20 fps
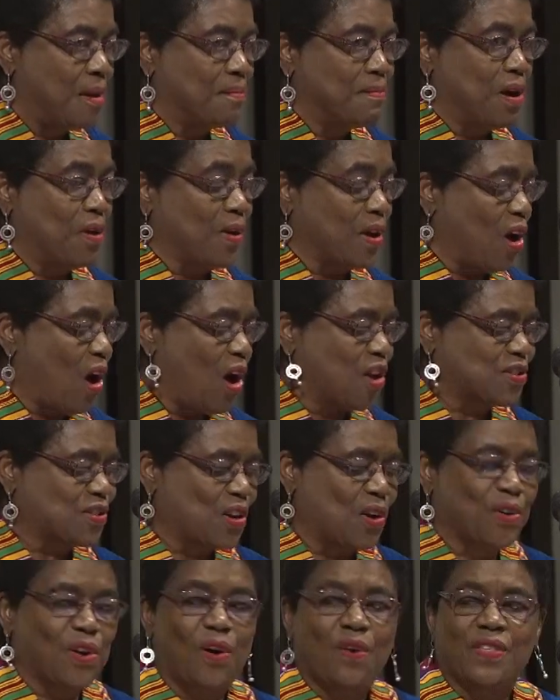But we
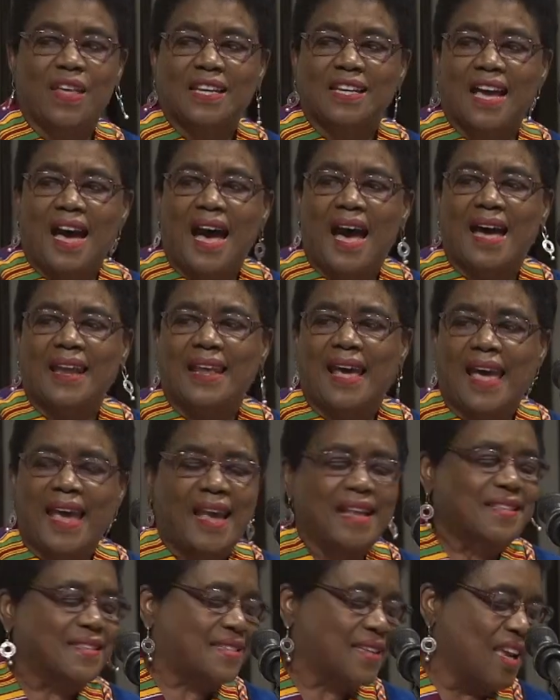also know that God
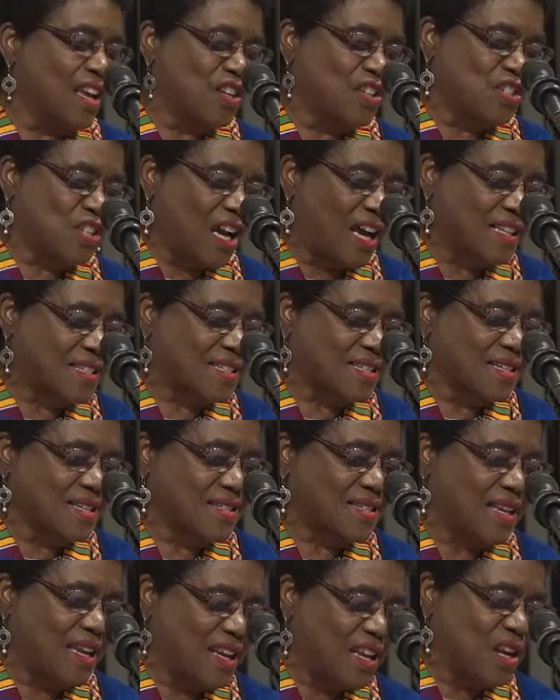hates
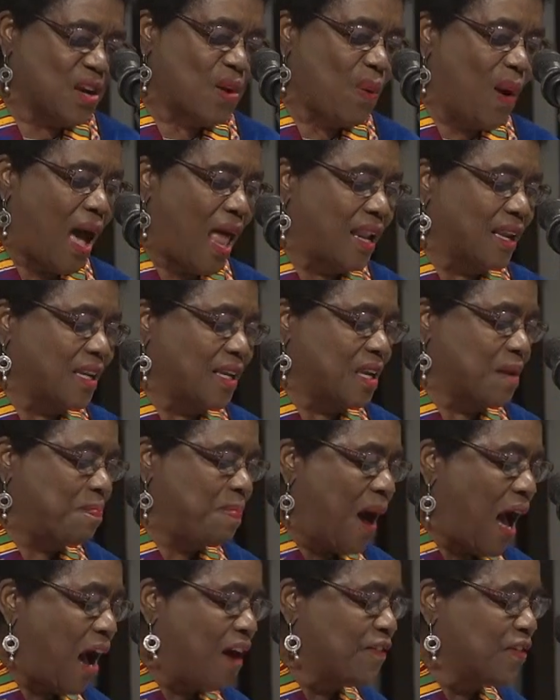injustice, inequality,
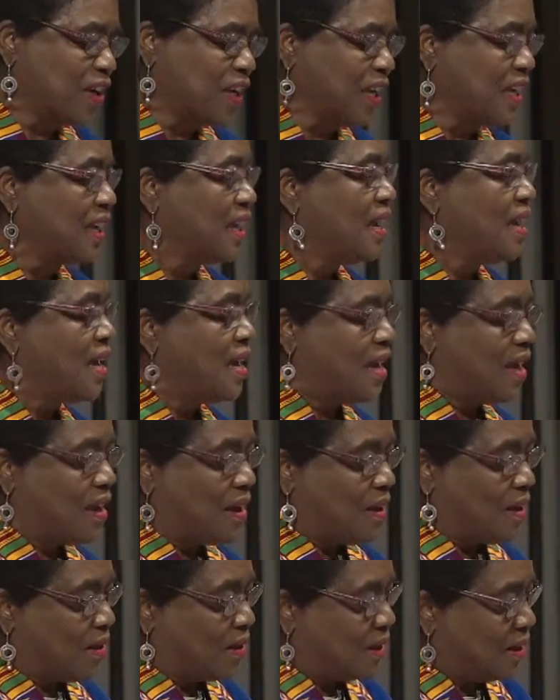poverty,
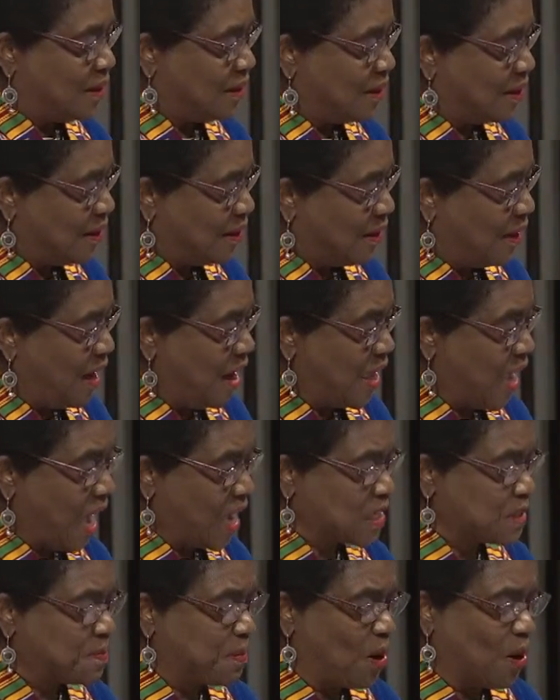
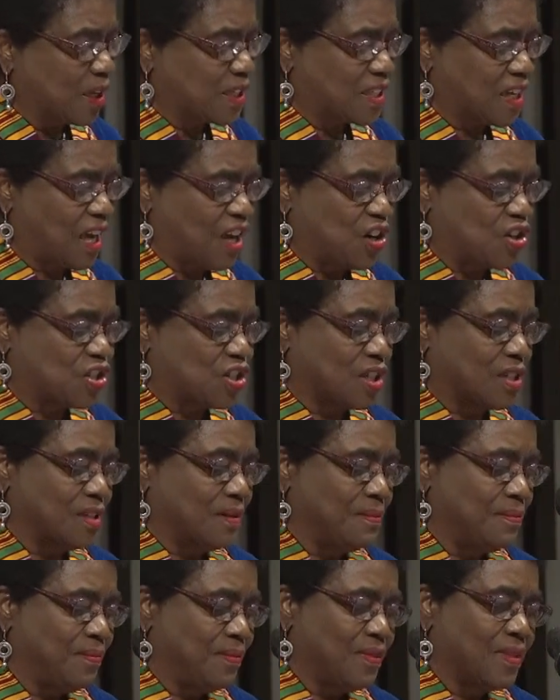
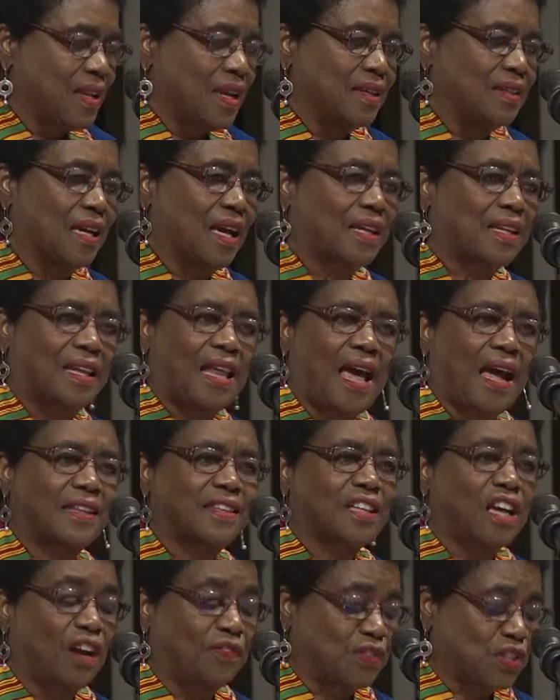exploitation,
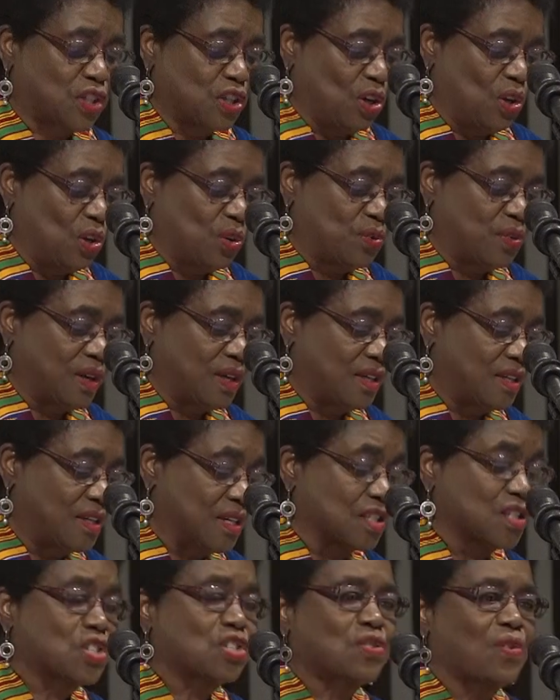neglect of children,
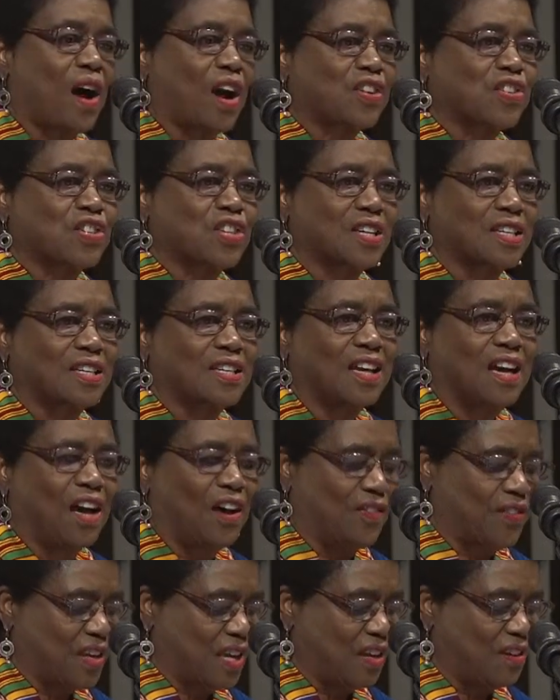destruction
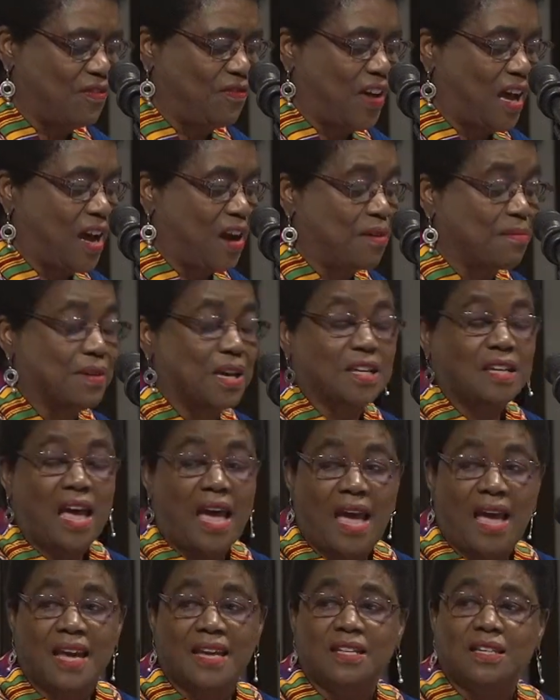of the environment,
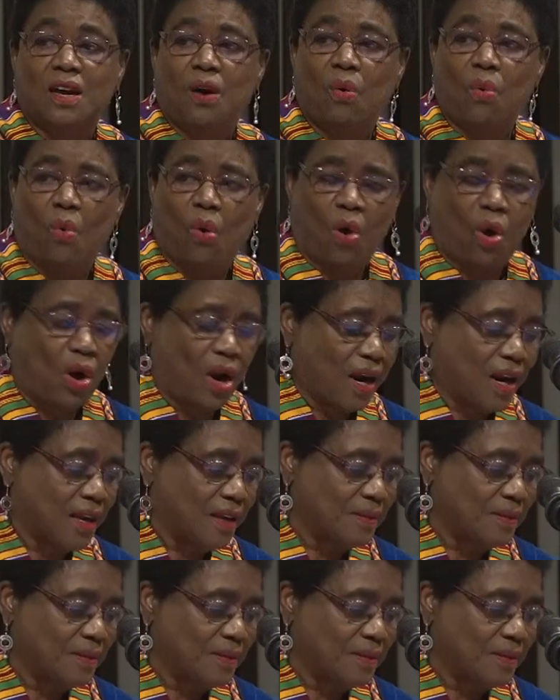and war.